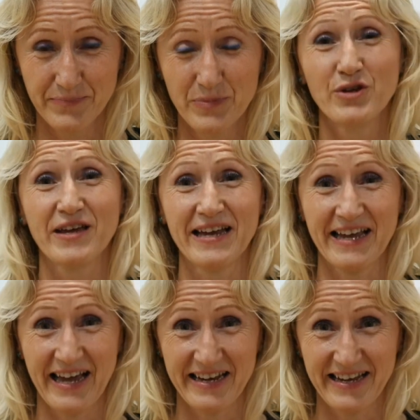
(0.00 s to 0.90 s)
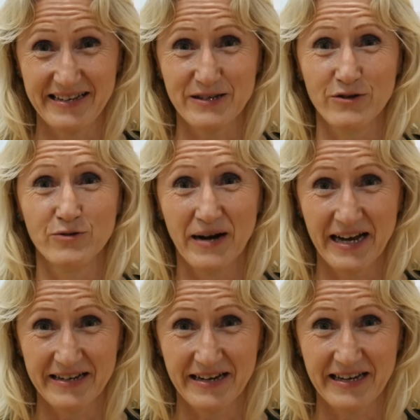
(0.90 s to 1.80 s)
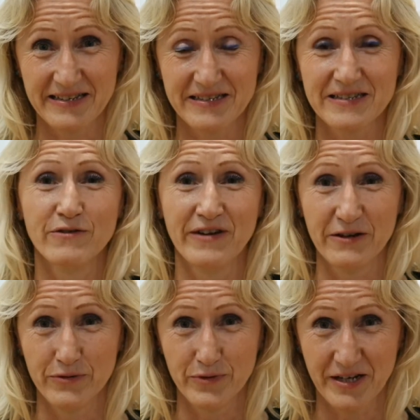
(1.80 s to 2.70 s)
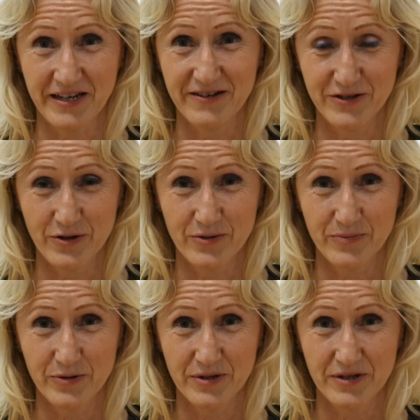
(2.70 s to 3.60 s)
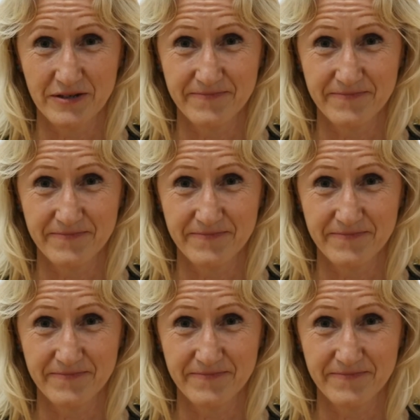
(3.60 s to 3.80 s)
Do you get headaches or migraines when you're working on the computer?